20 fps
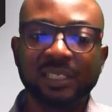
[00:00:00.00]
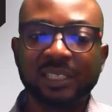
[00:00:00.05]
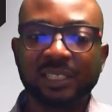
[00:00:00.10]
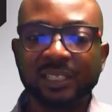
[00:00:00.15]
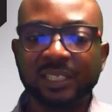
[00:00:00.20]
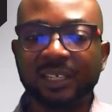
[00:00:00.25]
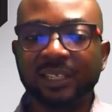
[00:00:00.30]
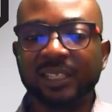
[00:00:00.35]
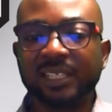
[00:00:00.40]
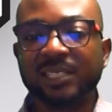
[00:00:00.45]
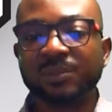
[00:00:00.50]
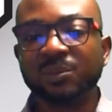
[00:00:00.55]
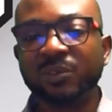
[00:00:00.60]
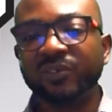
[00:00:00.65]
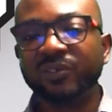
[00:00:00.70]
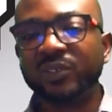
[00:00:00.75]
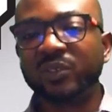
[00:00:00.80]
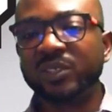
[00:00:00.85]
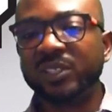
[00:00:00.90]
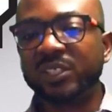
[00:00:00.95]
Now let's
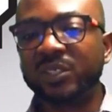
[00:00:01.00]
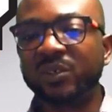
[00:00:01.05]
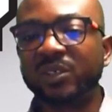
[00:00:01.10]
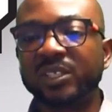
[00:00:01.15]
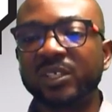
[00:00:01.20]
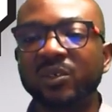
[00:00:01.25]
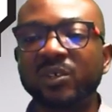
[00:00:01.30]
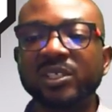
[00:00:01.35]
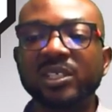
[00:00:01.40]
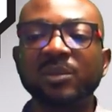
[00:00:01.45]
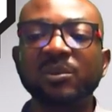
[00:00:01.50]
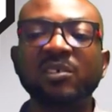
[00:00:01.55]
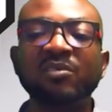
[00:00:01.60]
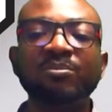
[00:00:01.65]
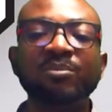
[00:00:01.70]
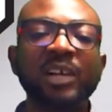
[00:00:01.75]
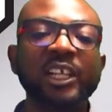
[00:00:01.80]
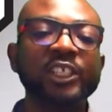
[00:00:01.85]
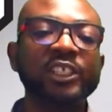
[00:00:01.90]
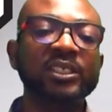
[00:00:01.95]
move to discuss the concept of
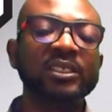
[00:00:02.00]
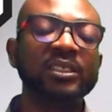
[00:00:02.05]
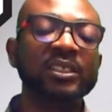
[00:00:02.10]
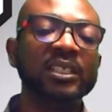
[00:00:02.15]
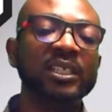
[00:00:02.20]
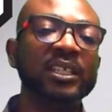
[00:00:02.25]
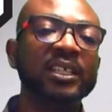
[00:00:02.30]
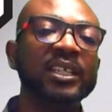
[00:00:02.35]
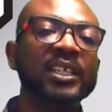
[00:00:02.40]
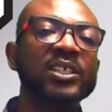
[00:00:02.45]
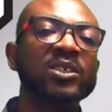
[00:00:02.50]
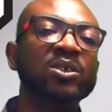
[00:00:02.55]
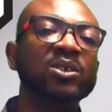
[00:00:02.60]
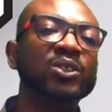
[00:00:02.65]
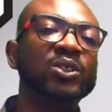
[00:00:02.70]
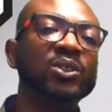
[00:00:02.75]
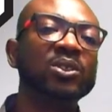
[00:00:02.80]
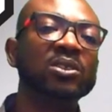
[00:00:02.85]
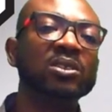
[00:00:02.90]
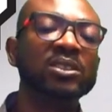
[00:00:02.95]
matching in case
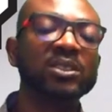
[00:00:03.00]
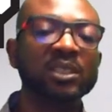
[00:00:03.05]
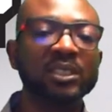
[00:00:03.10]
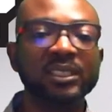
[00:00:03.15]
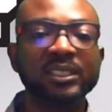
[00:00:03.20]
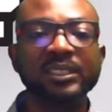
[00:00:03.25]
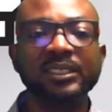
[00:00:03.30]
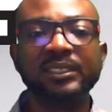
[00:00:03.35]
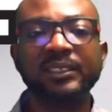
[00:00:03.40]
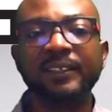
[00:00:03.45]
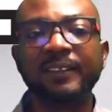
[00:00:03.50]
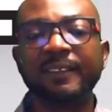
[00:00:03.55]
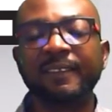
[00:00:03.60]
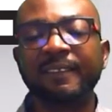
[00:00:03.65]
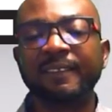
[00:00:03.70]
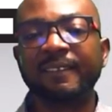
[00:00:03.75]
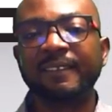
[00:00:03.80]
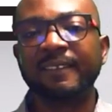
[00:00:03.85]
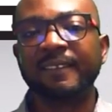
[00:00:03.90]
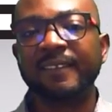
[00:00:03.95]
control studies.
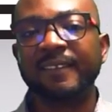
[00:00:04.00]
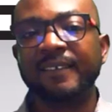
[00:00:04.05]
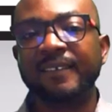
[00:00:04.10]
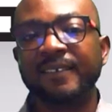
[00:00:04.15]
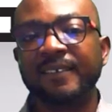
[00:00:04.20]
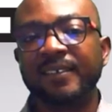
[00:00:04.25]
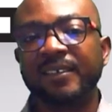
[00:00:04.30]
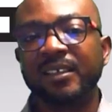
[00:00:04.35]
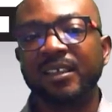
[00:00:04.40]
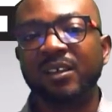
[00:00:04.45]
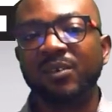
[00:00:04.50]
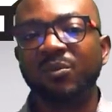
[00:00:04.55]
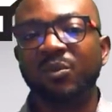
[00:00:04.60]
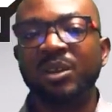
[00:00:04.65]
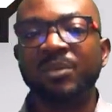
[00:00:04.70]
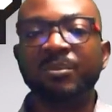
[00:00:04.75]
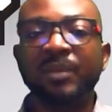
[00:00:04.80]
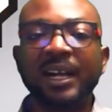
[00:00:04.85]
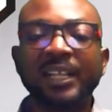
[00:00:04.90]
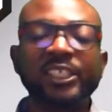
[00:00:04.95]

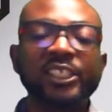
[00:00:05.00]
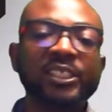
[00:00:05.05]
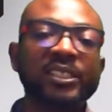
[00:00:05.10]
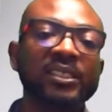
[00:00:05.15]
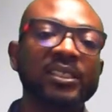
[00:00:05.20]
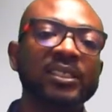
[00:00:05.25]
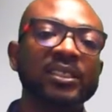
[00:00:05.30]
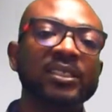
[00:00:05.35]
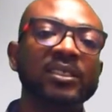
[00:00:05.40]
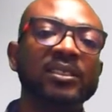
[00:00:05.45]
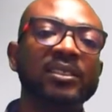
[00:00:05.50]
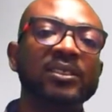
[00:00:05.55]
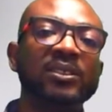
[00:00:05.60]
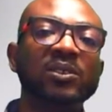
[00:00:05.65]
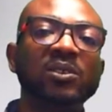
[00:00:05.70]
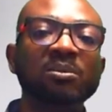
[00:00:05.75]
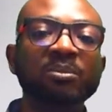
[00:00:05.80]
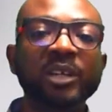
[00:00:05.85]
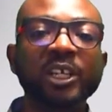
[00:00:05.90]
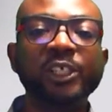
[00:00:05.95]
We match
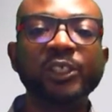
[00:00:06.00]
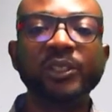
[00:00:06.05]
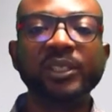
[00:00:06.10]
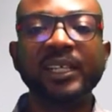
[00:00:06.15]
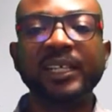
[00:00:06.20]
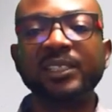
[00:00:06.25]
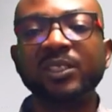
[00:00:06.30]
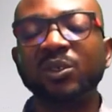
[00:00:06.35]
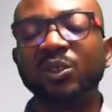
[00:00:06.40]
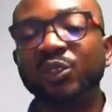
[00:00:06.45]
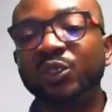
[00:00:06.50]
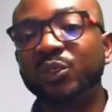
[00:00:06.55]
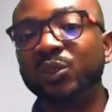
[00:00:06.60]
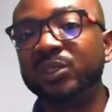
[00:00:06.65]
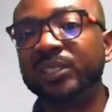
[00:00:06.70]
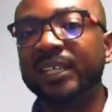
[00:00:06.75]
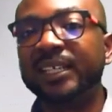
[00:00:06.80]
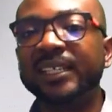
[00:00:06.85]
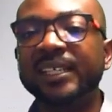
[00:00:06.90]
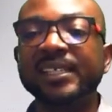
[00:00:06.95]
to make sure that
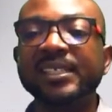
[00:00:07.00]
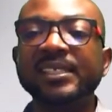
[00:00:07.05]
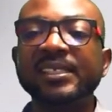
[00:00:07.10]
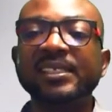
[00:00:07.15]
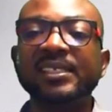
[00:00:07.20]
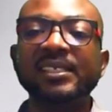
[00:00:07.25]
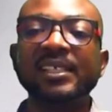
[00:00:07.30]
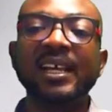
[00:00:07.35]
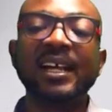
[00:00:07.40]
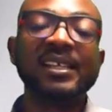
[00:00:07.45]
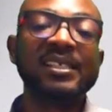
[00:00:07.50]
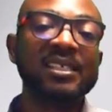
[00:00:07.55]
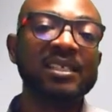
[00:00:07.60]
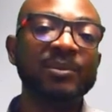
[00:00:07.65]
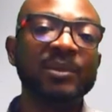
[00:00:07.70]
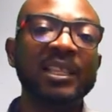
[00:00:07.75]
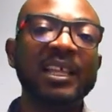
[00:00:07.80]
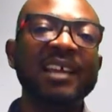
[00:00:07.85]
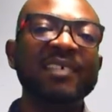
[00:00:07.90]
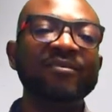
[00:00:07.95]
controls and cases are
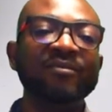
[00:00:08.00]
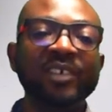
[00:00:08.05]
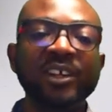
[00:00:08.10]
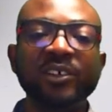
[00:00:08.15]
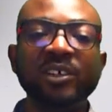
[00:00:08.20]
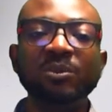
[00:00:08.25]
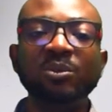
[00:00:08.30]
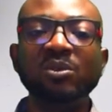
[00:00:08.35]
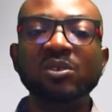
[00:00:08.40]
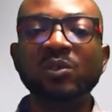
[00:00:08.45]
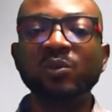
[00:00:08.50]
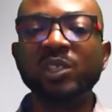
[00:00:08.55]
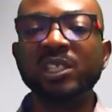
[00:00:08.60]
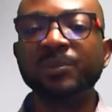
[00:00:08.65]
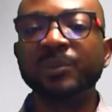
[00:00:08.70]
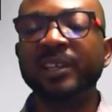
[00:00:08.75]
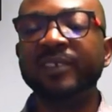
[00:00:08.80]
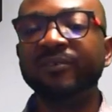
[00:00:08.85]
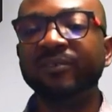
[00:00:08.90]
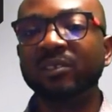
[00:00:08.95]
similar in variables which
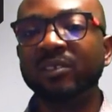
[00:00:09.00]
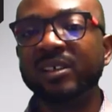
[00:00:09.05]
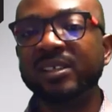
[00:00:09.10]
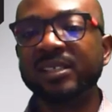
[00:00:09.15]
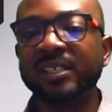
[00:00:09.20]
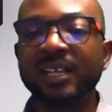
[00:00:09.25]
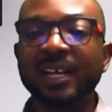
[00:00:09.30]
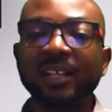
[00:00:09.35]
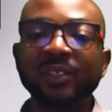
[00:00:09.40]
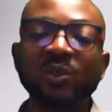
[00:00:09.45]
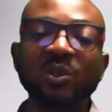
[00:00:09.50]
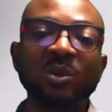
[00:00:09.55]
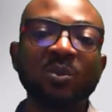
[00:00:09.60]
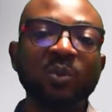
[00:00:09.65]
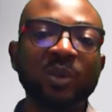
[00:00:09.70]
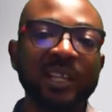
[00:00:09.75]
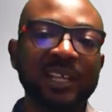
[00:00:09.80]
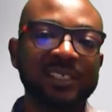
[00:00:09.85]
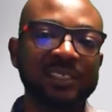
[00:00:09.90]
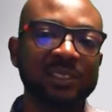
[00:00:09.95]
may influence the outcome
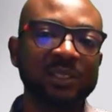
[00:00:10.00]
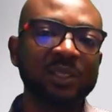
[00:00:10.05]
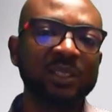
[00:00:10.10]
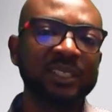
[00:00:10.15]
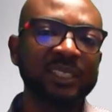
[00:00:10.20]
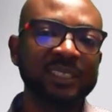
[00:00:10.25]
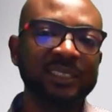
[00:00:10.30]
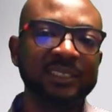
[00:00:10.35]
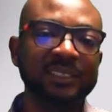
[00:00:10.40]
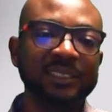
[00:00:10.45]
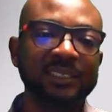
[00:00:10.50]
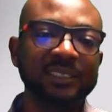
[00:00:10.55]
we are studying.